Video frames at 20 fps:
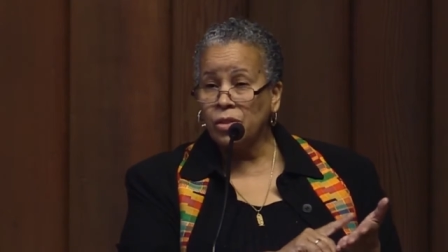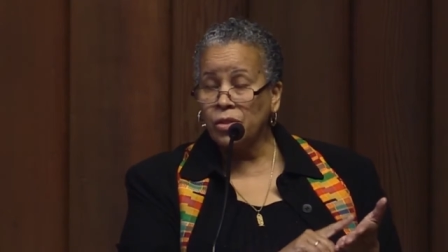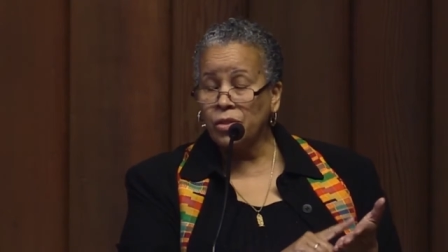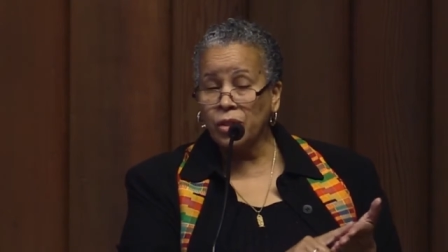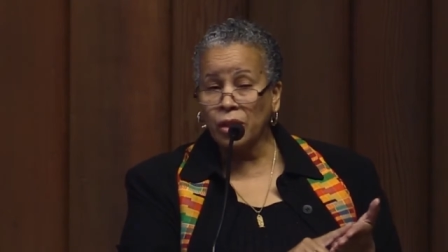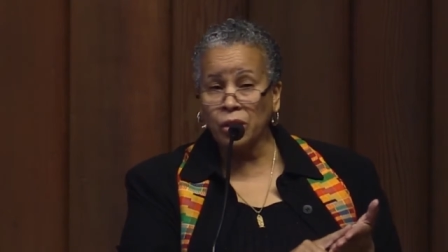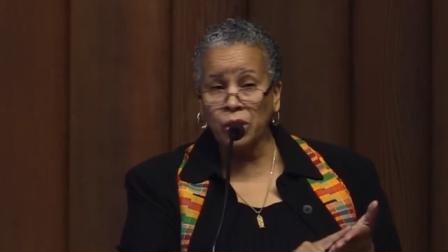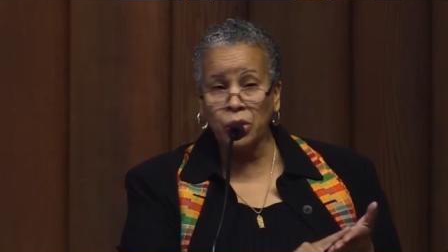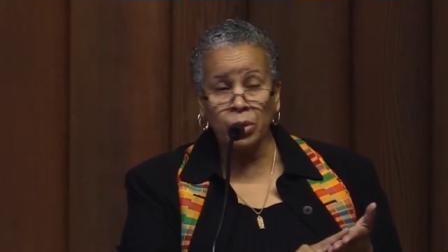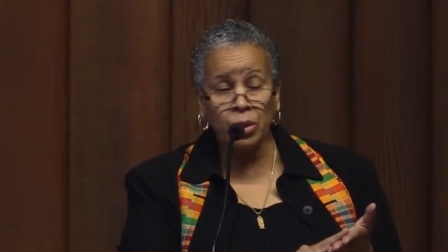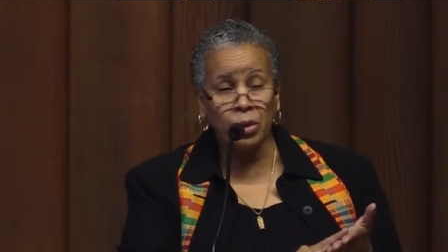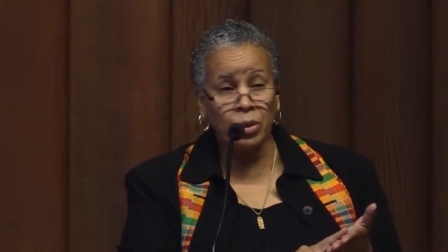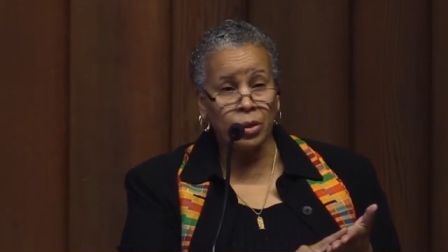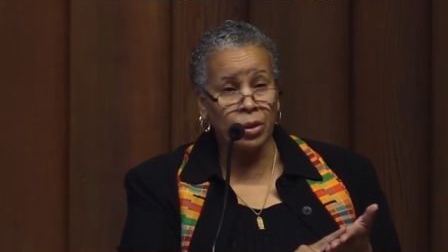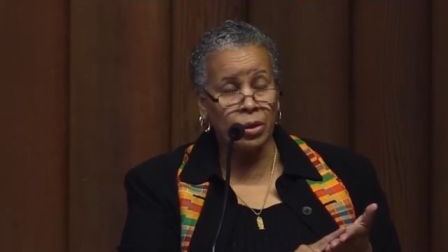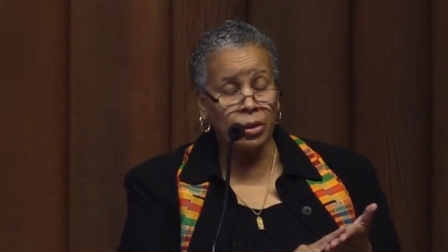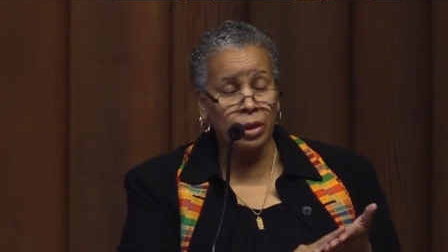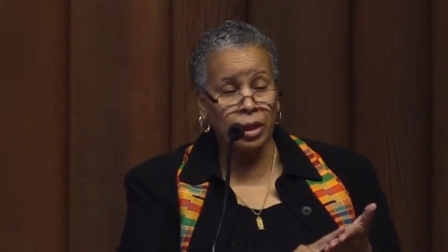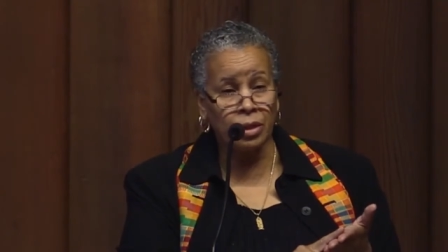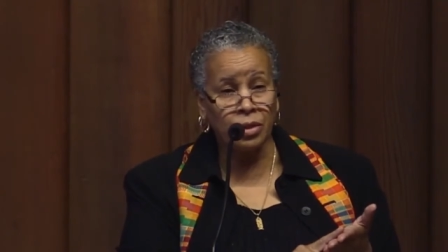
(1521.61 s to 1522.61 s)
sexual
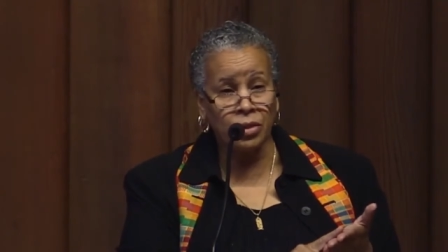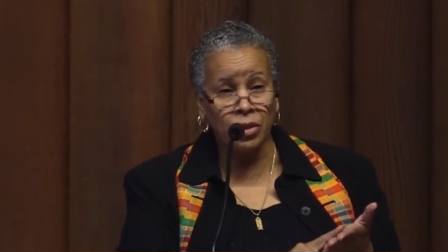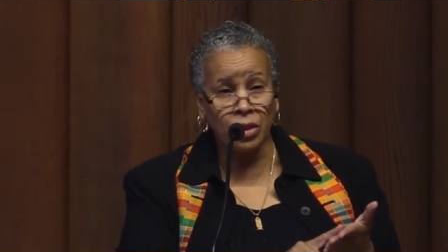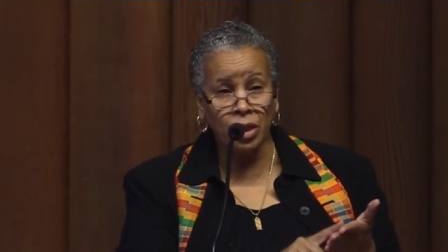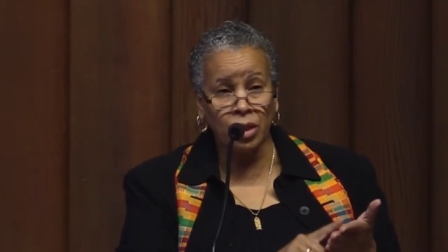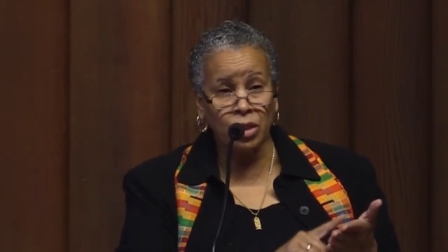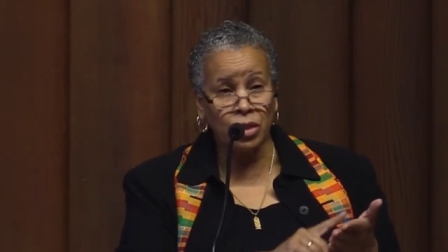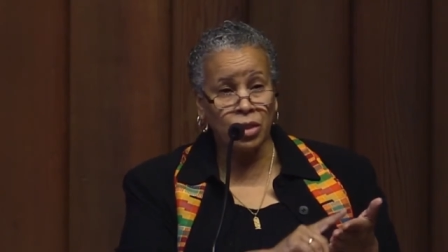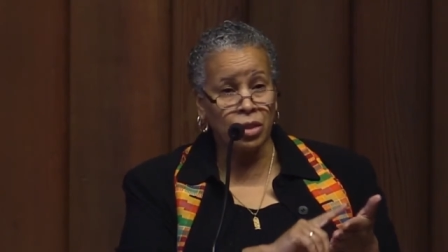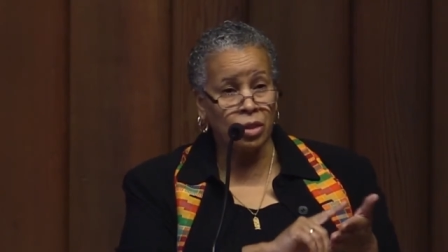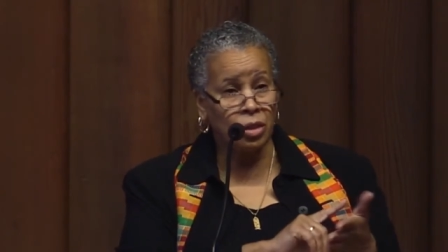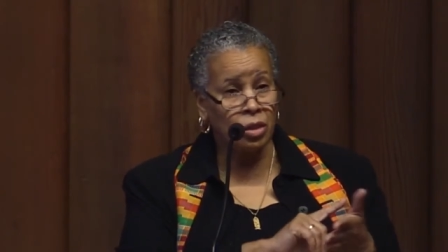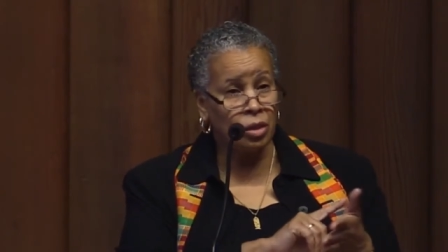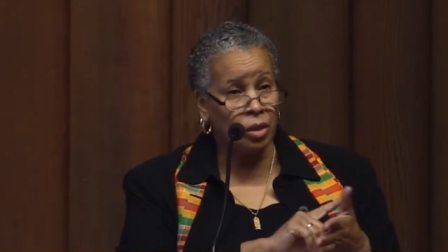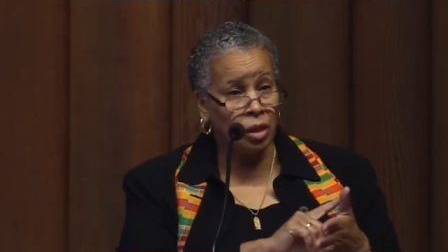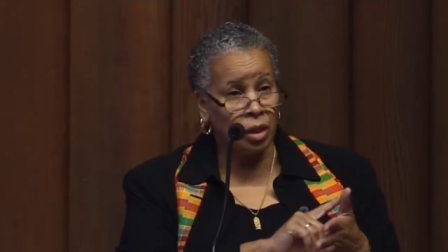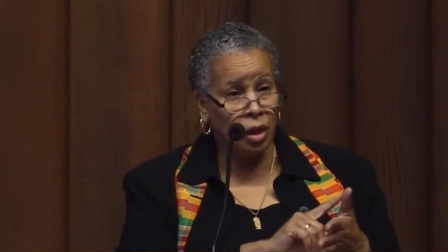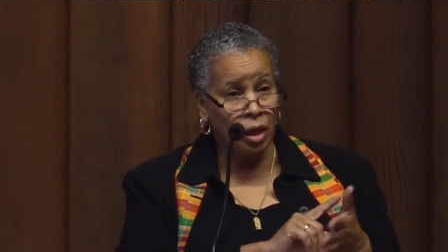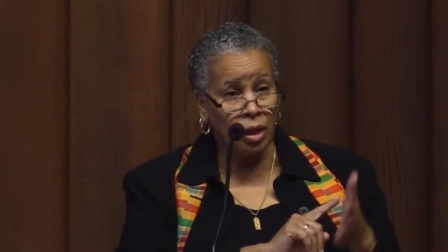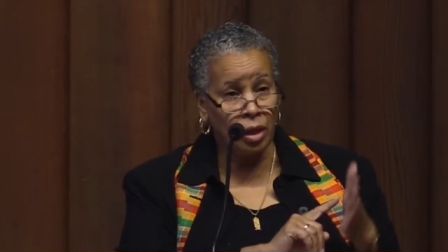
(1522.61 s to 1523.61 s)

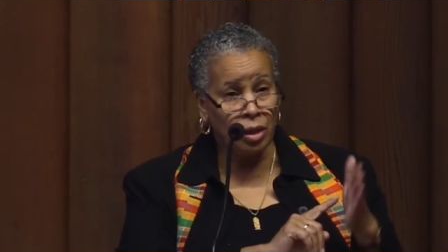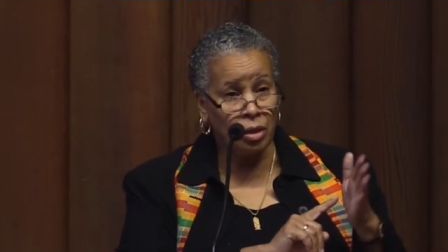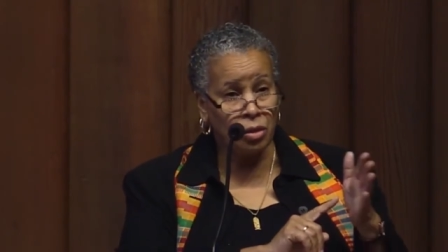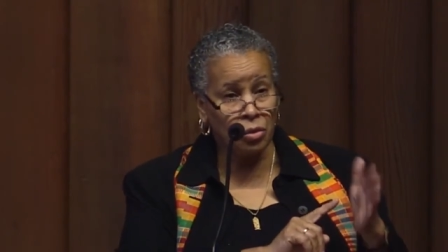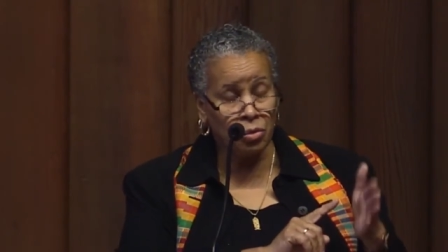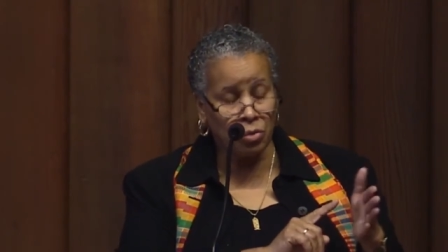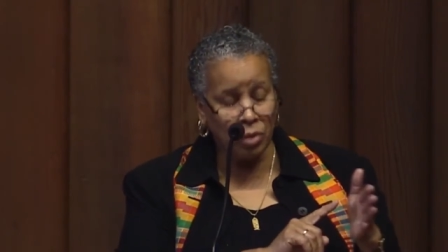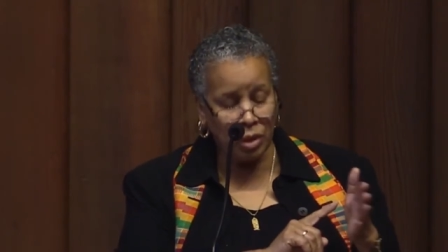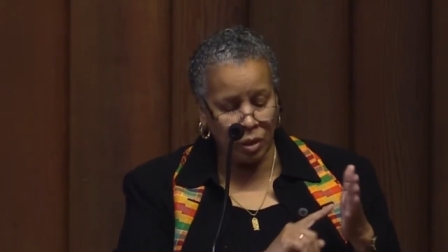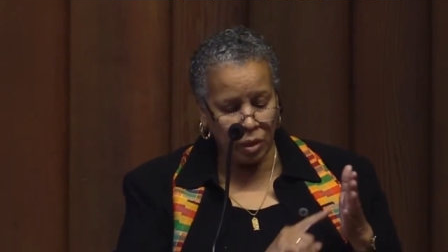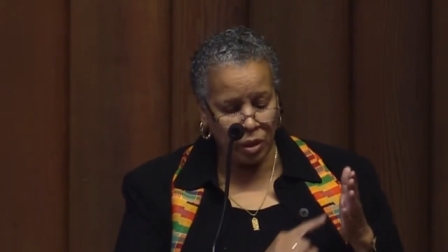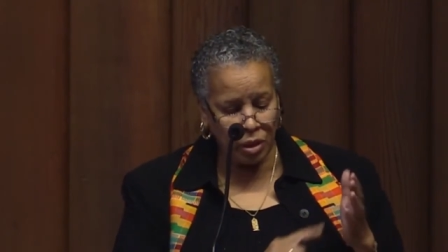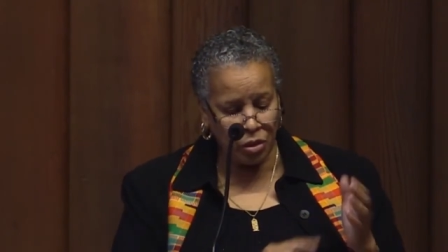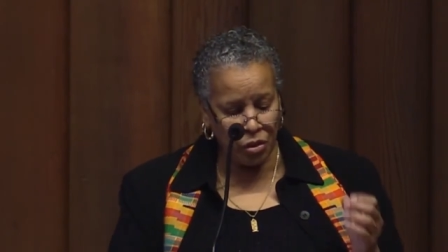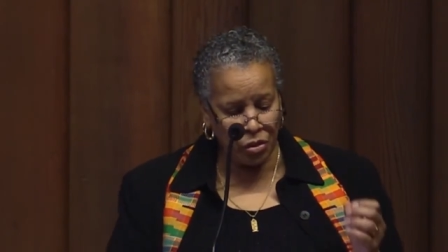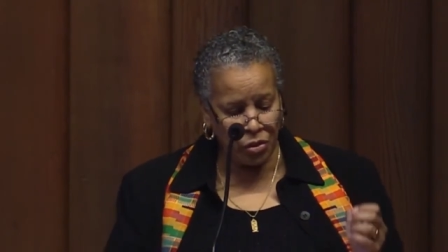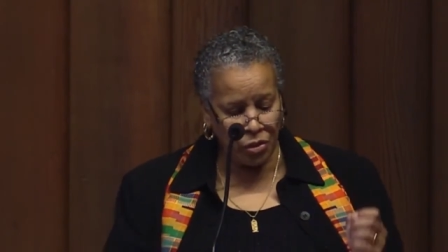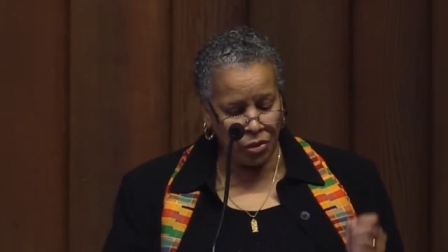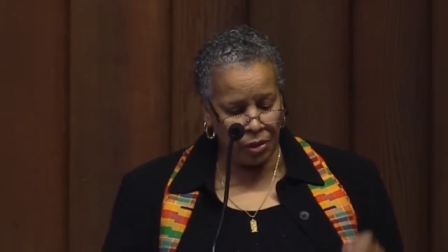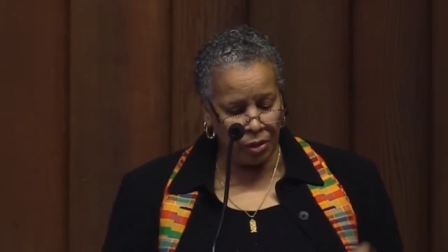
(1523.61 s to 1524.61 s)
orientation, and
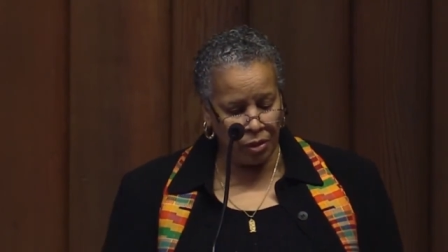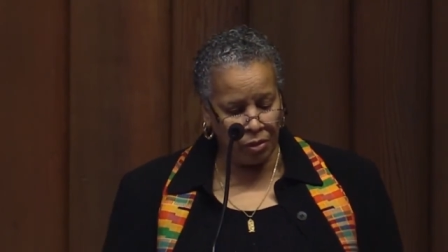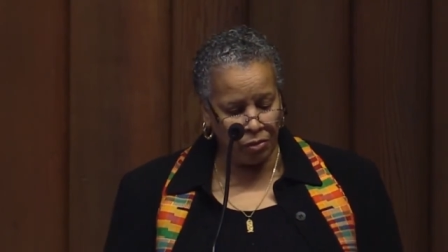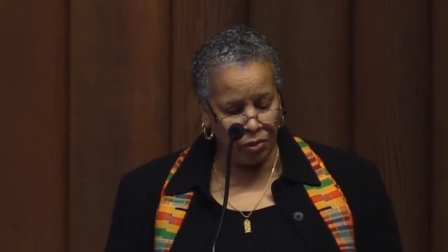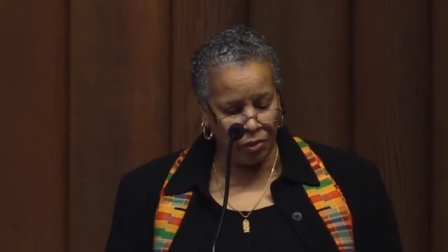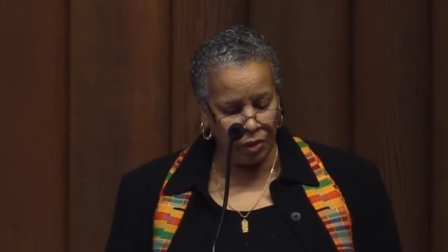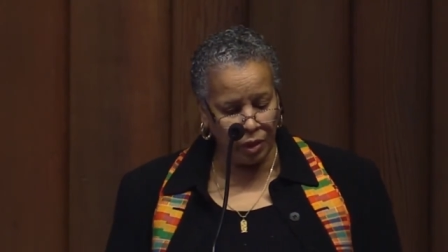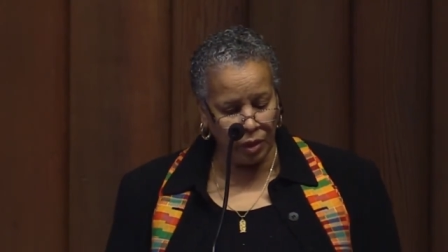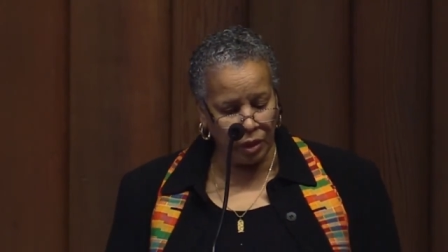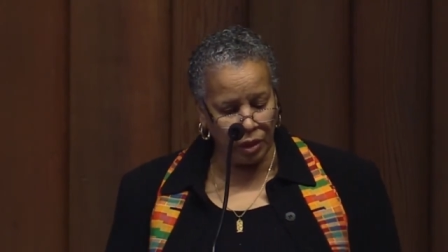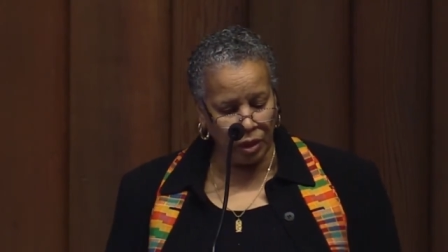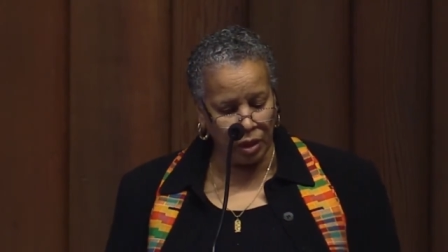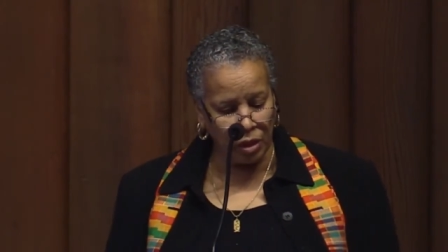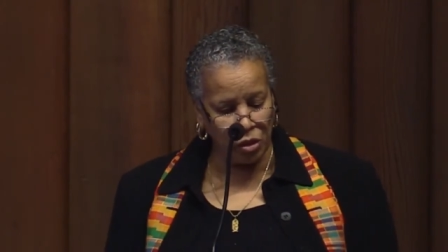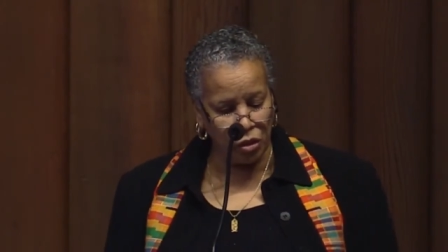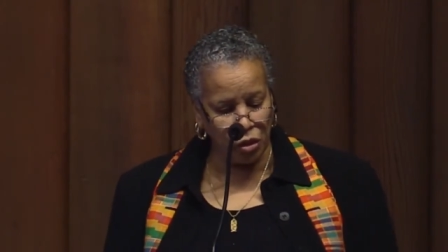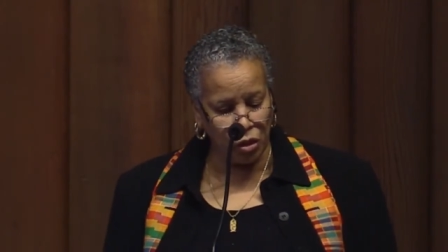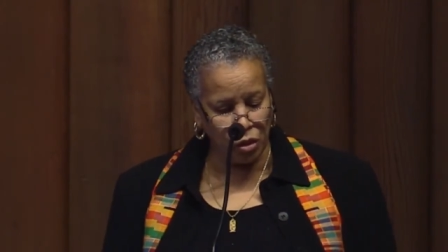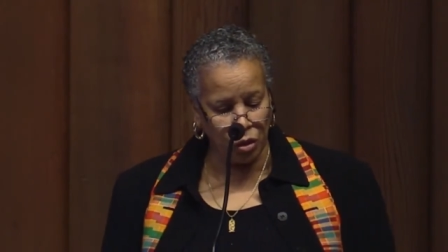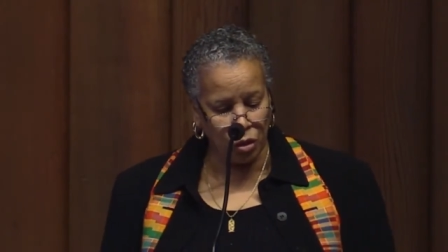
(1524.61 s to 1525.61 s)
religious
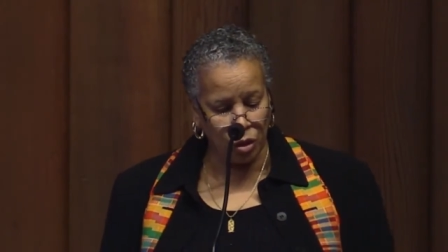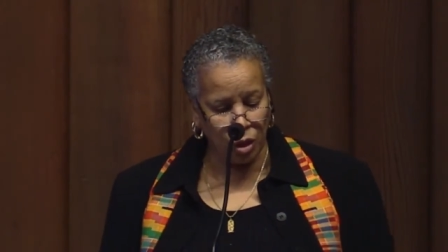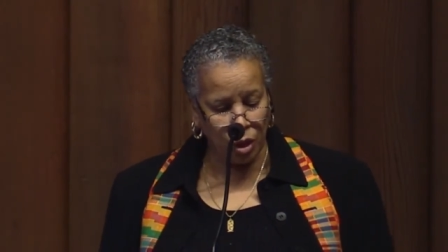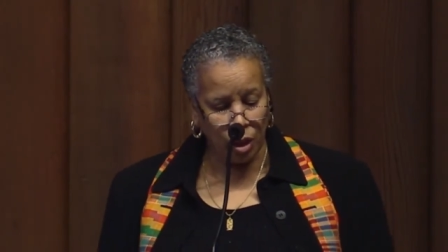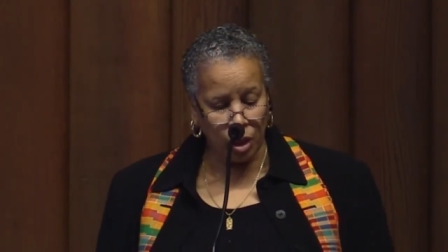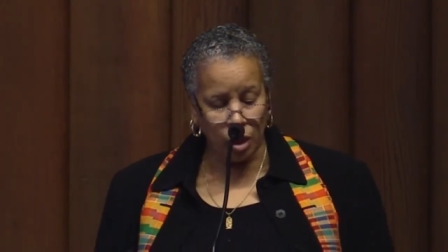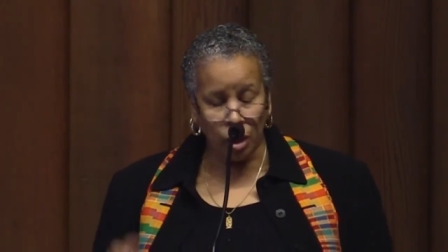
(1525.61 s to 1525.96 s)
affiliation,